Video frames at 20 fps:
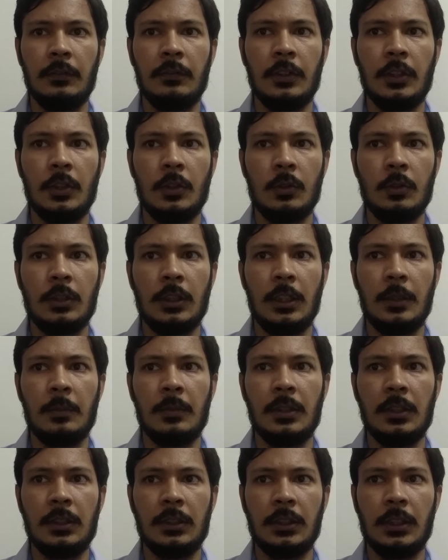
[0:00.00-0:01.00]
Windows
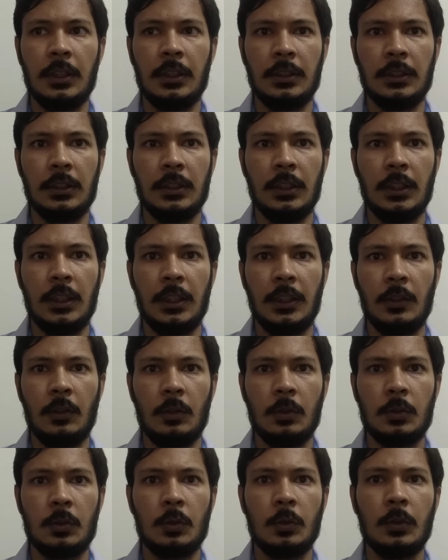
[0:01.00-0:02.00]
administration and
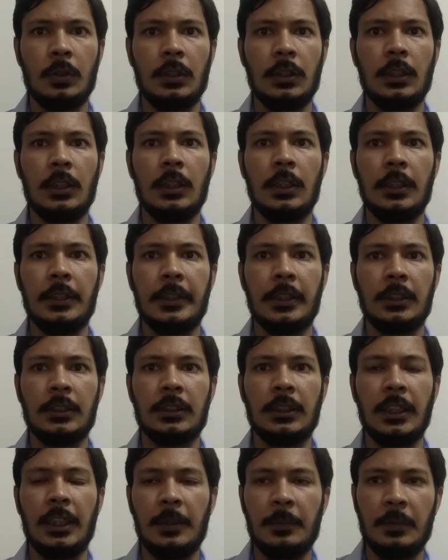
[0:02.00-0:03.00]
also in the
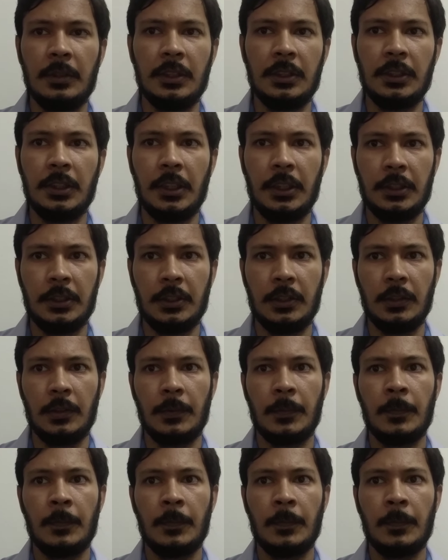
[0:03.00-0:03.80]
Linux administration